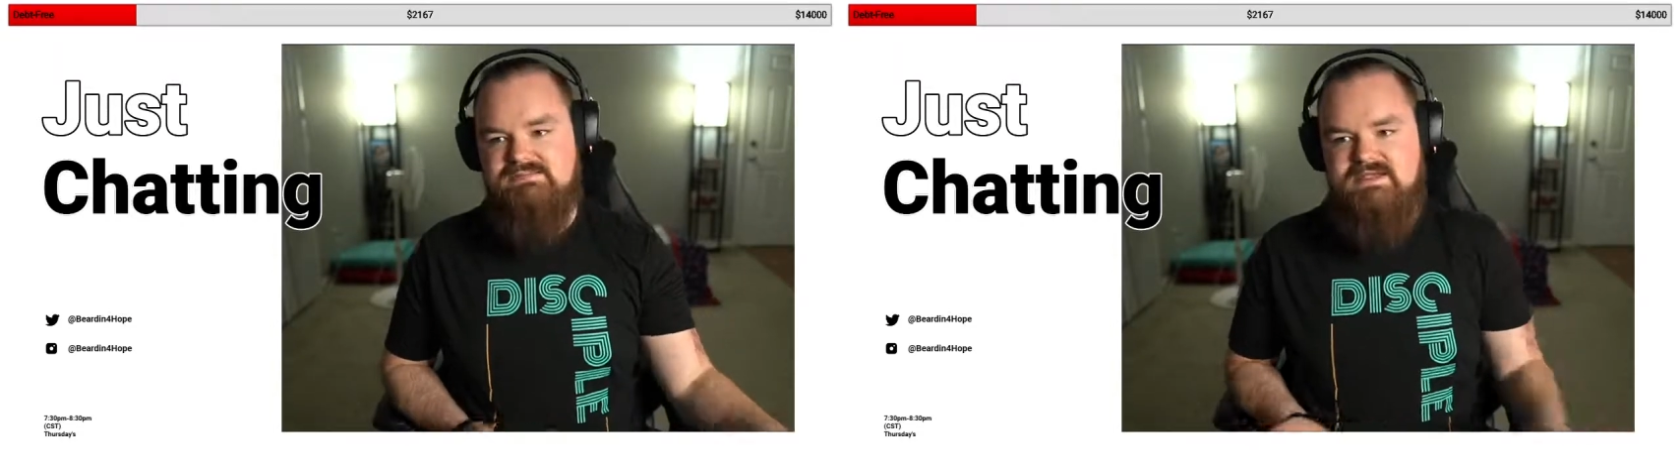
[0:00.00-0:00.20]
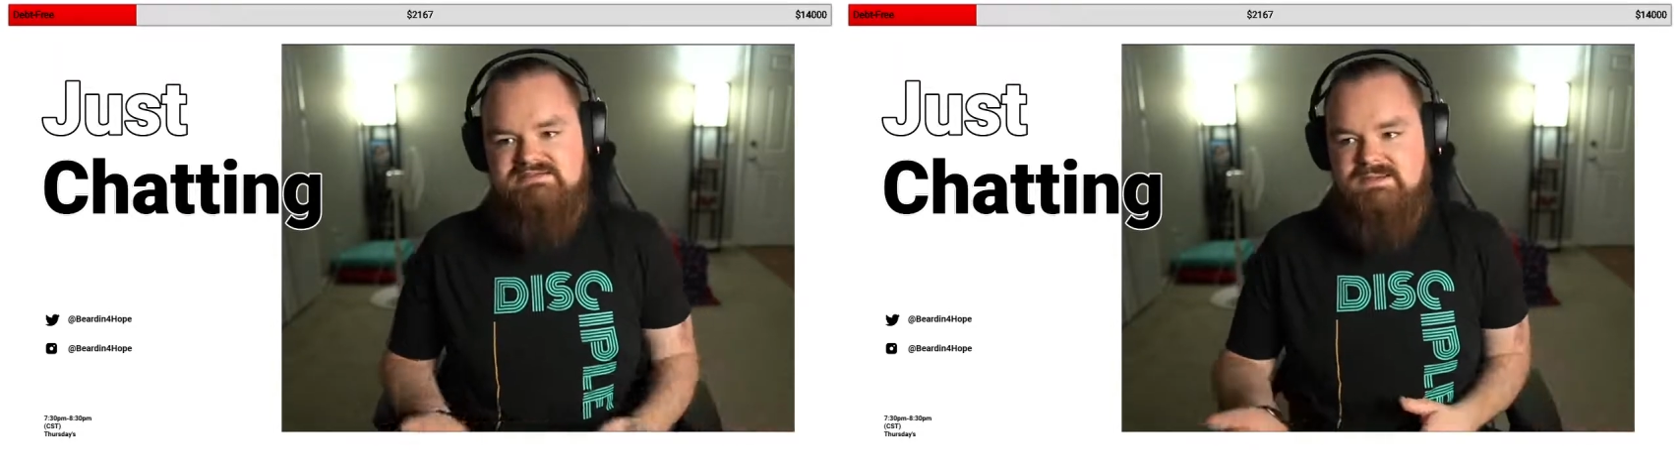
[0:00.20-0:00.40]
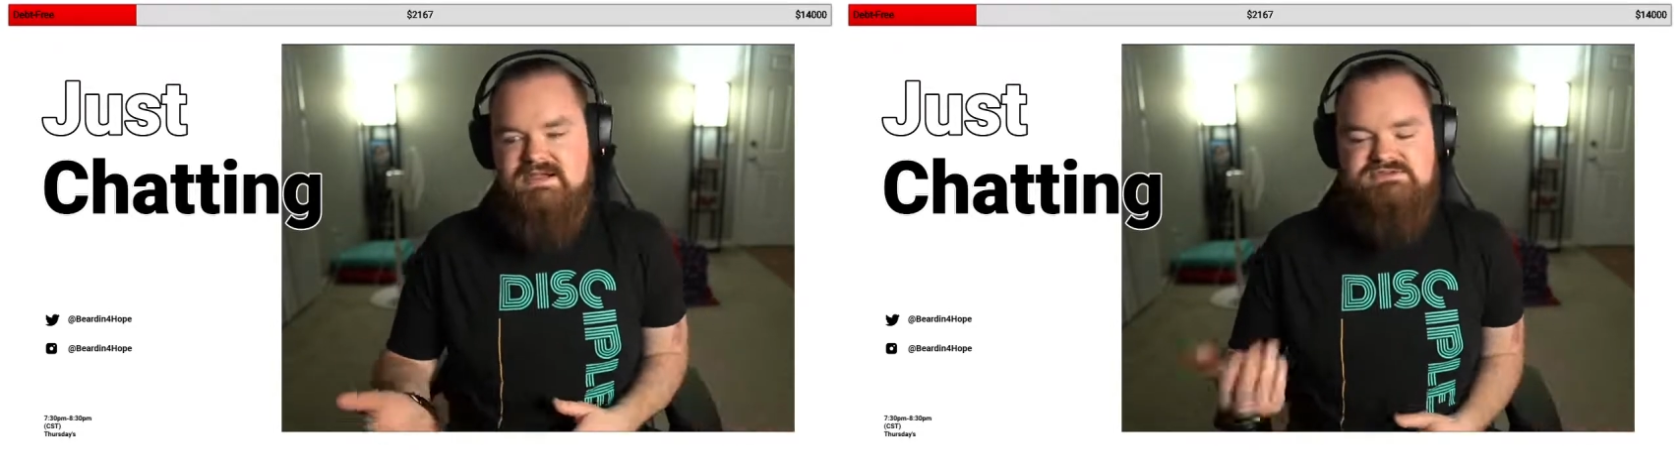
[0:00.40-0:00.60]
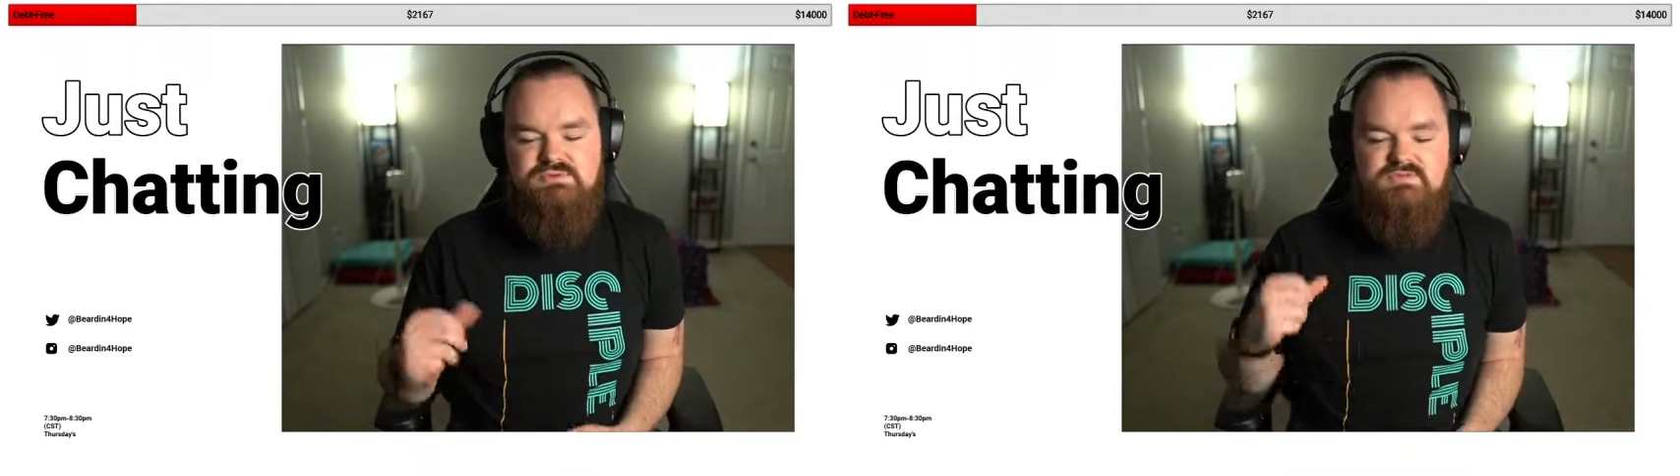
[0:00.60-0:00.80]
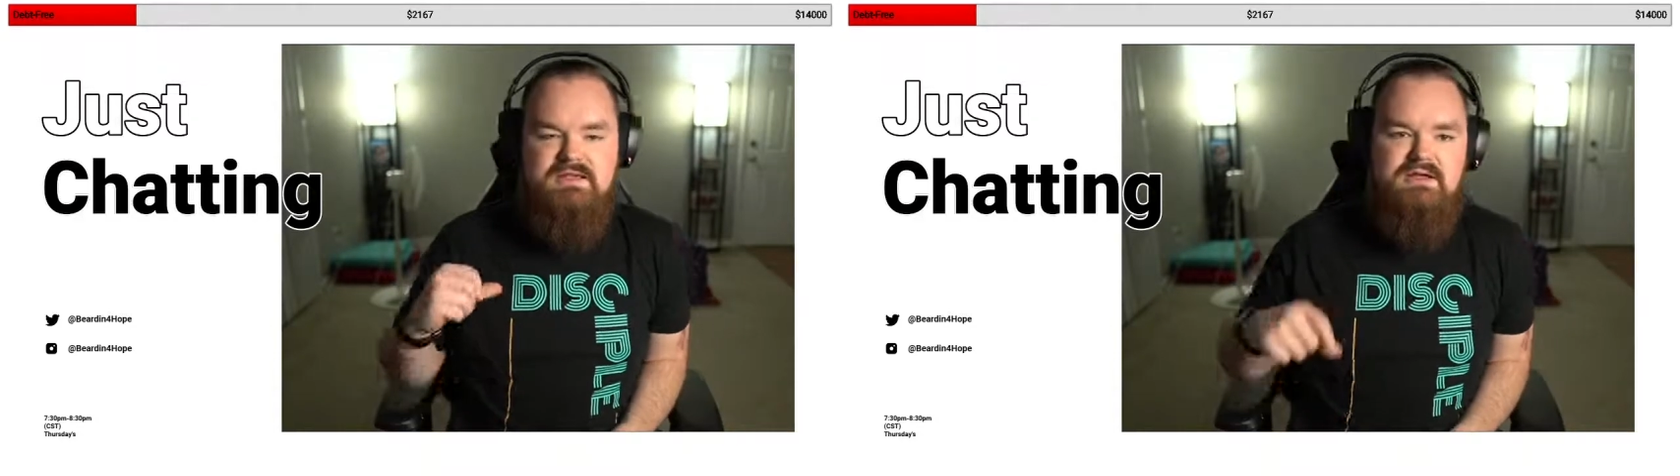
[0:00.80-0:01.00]
Best Buy as it
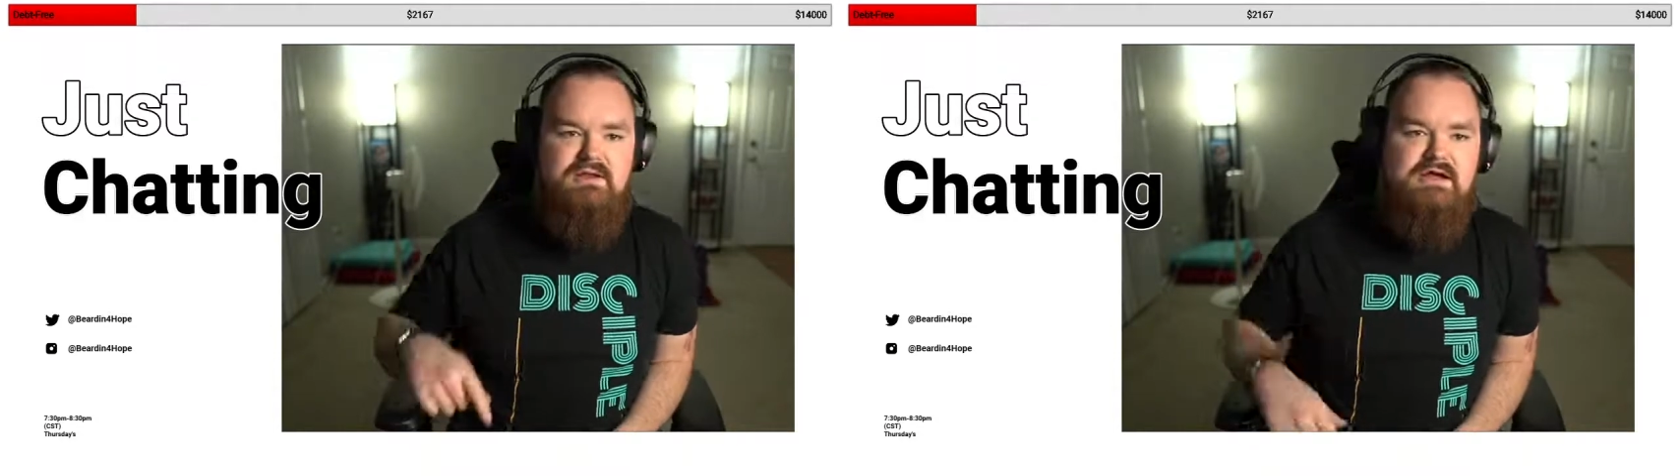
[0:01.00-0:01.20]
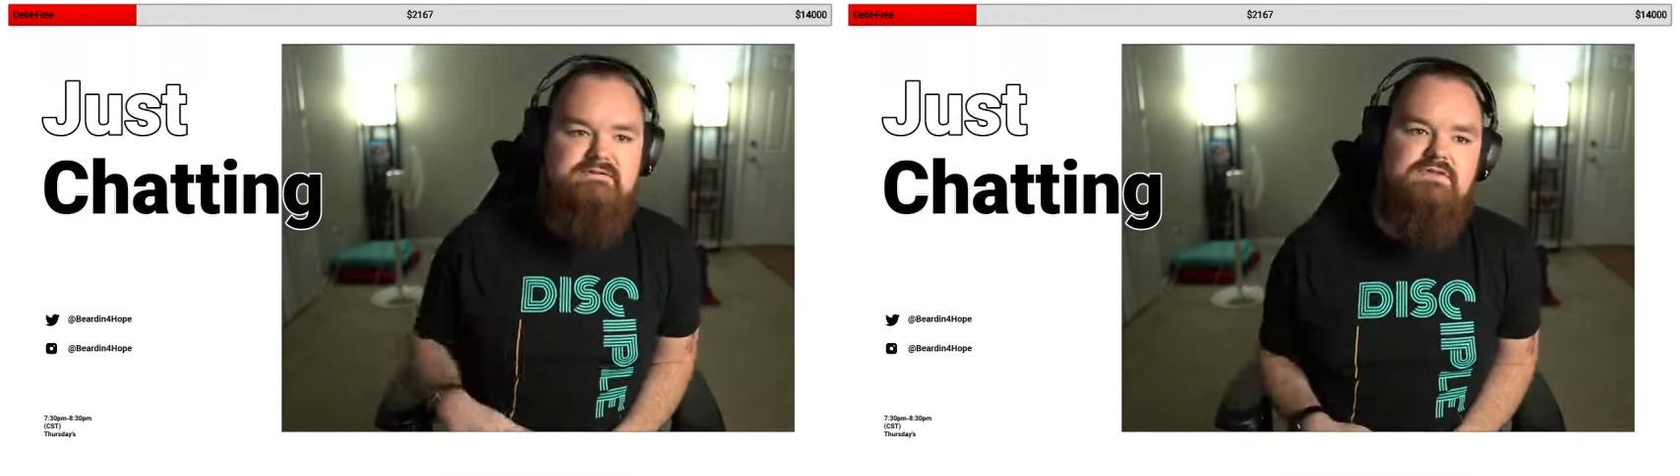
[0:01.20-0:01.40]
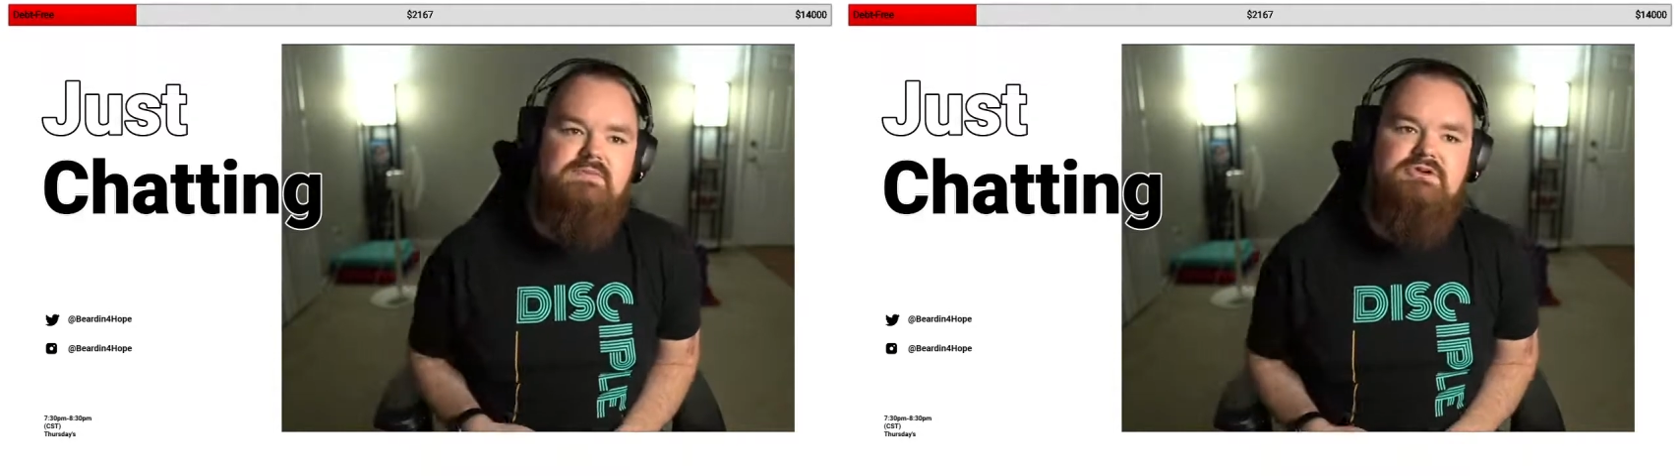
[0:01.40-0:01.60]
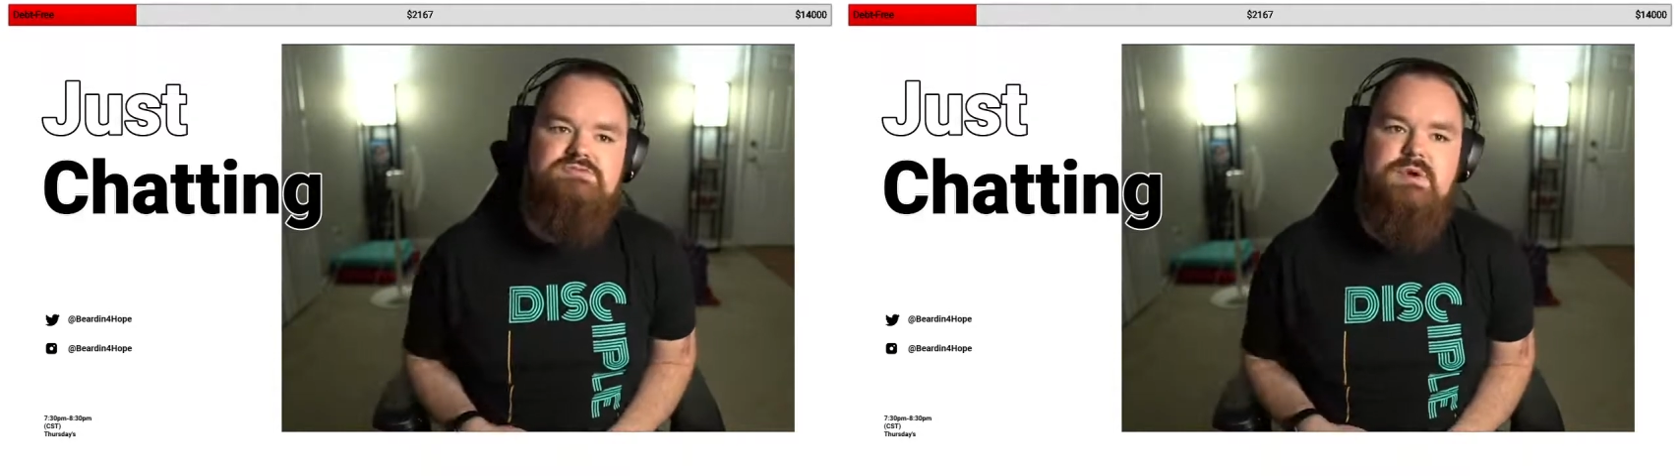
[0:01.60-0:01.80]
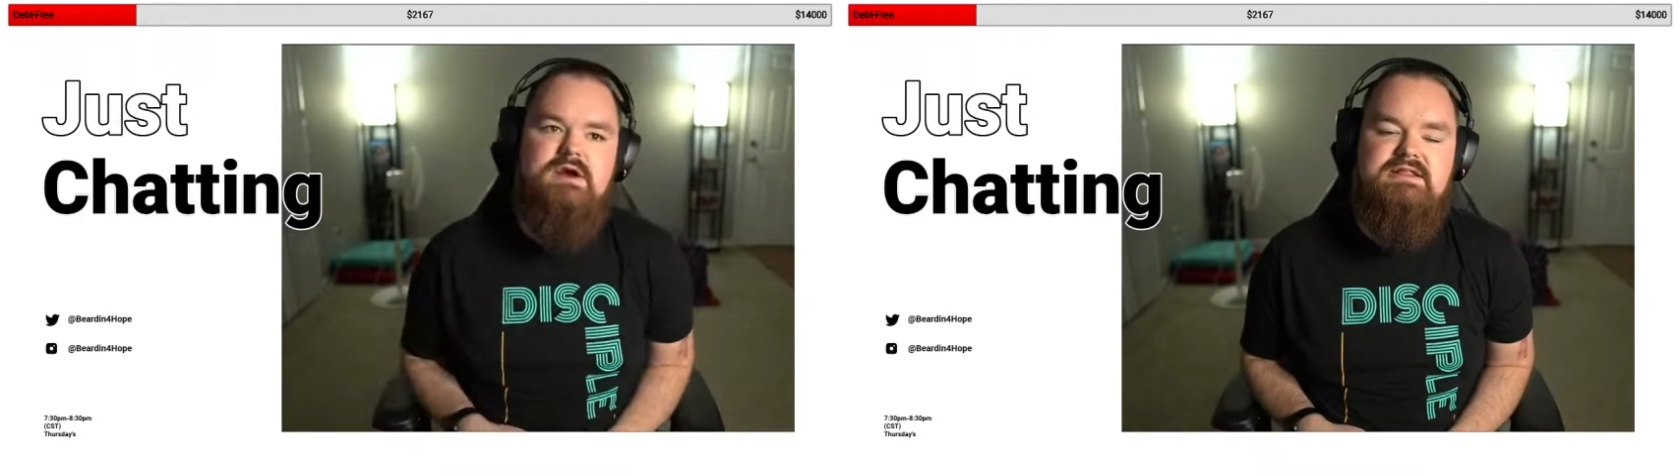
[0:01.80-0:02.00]
would be online for the most part,